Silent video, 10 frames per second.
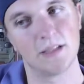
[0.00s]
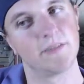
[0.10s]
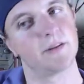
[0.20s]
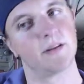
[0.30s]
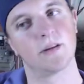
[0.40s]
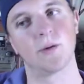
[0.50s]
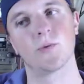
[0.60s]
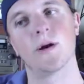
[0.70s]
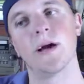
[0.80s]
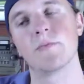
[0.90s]
even though the
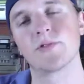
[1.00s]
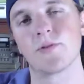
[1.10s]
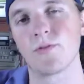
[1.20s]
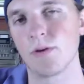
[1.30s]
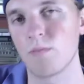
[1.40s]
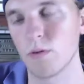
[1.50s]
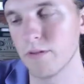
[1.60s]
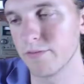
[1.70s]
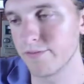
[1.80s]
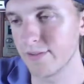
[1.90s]
Rams are
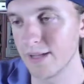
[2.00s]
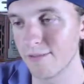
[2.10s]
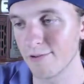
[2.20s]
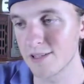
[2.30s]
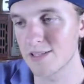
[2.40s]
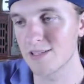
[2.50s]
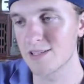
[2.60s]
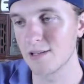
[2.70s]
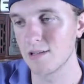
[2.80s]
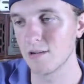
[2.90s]
3-point favorites.